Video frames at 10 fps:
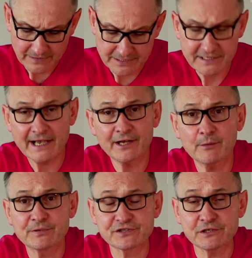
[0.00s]
and you get an
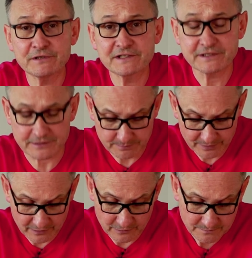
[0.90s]
opportunity at the
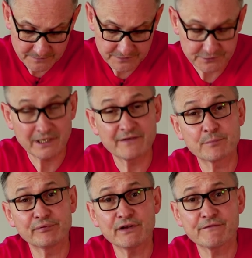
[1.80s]
bottom to either
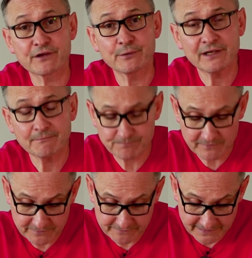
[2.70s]
preview it,
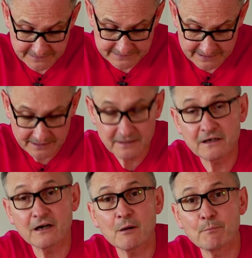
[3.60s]
if you fancy,
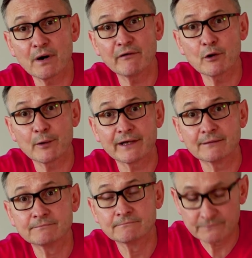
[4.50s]
or borrow
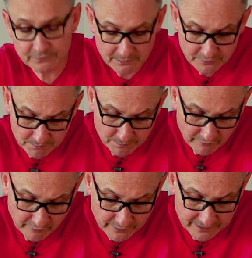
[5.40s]
it. So I'm going to
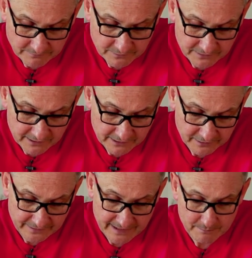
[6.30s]
borrow it. I'm going to
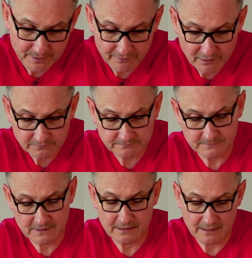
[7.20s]
click on that borrow.
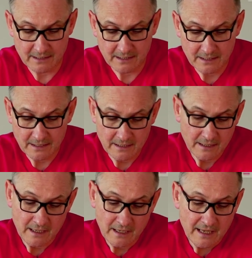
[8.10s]

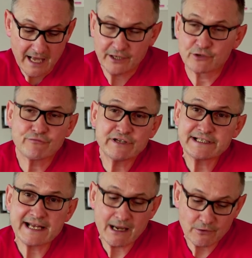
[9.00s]
I could
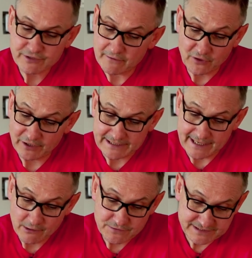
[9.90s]
read now, so I've got it
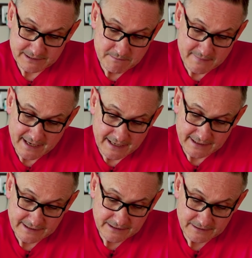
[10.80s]
now. It's in
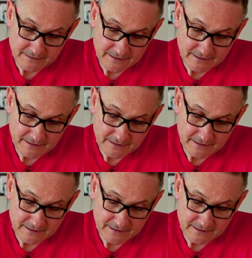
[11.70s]
my